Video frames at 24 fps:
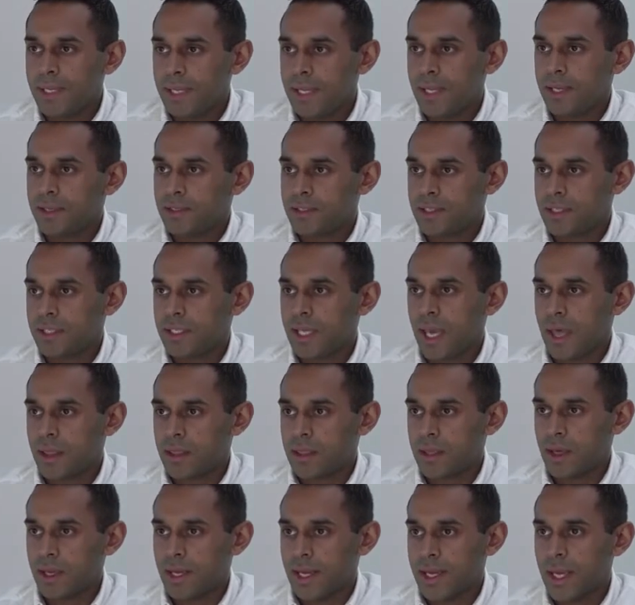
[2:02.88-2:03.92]
be linked
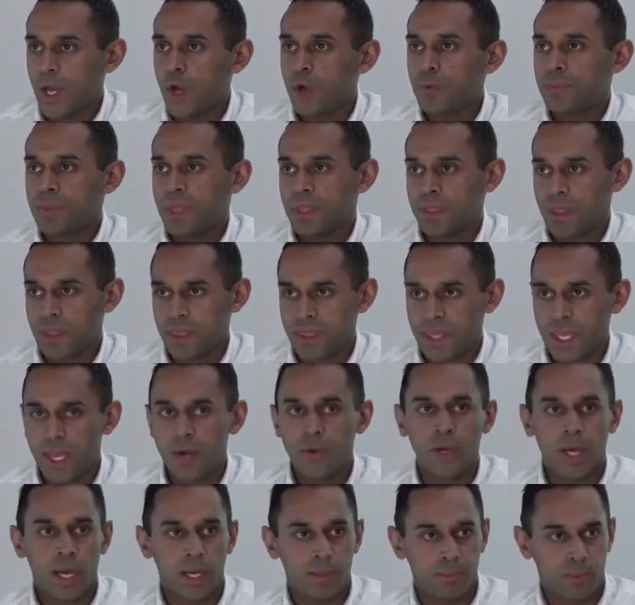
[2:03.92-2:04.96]
together, and I hope that the
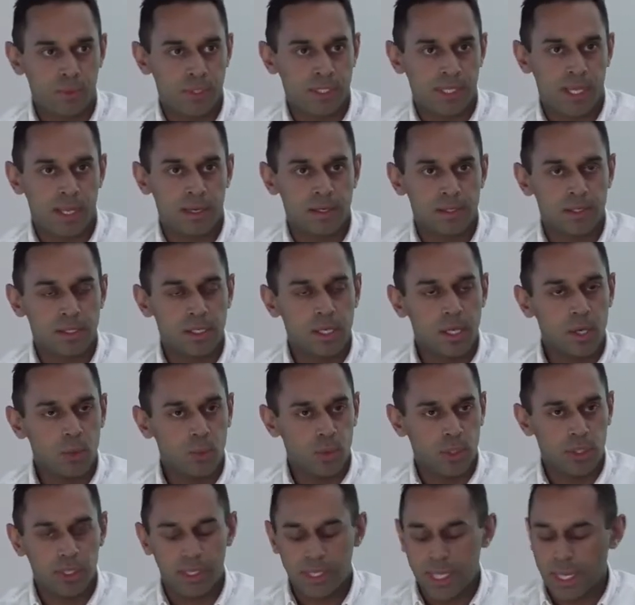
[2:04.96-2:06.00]
theory I present
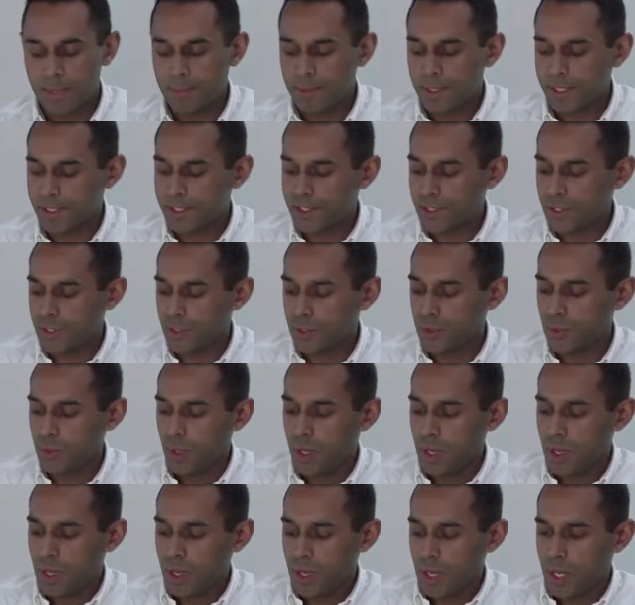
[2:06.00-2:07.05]
will enable us to
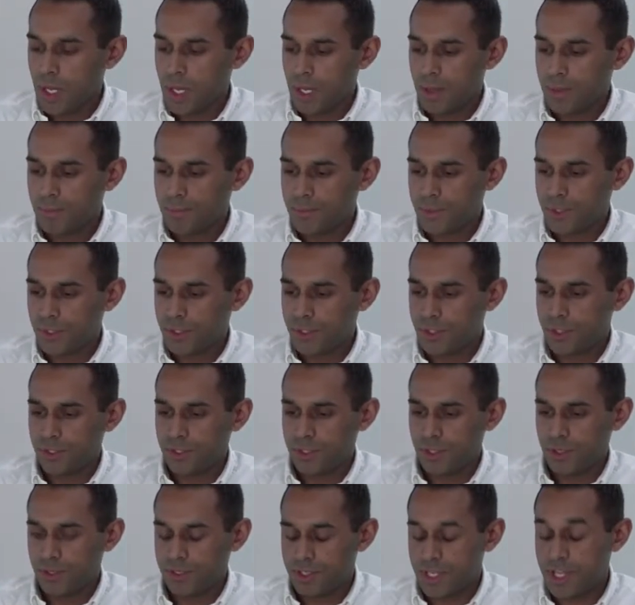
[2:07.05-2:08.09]

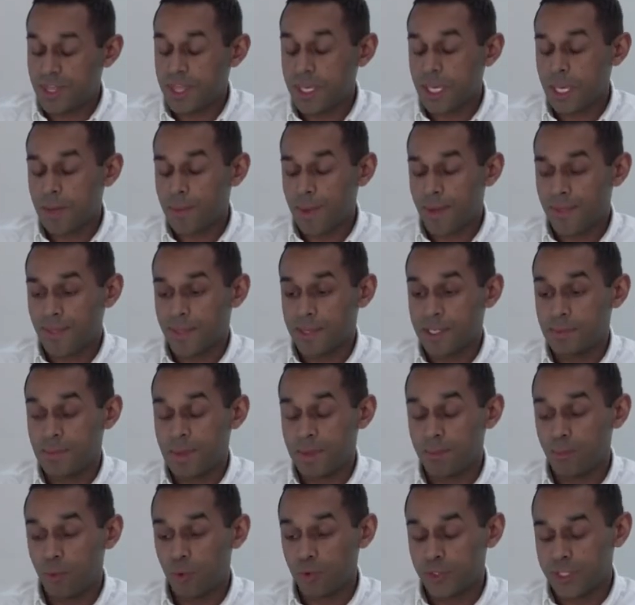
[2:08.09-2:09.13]
think about that in a
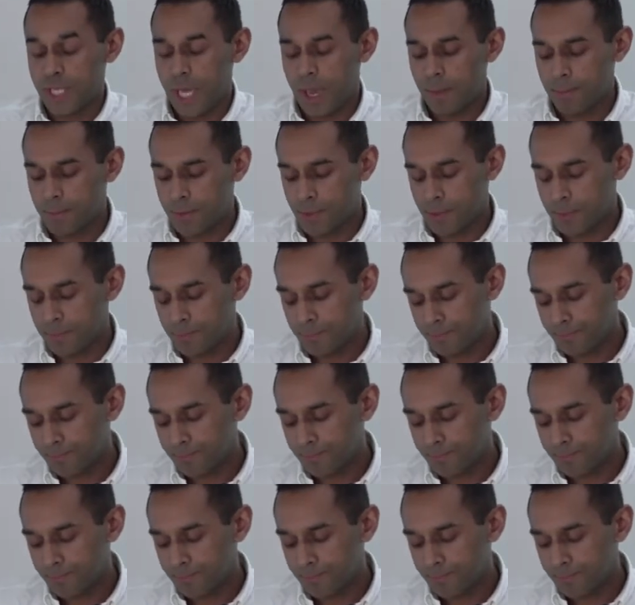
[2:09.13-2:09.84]
bit more depth.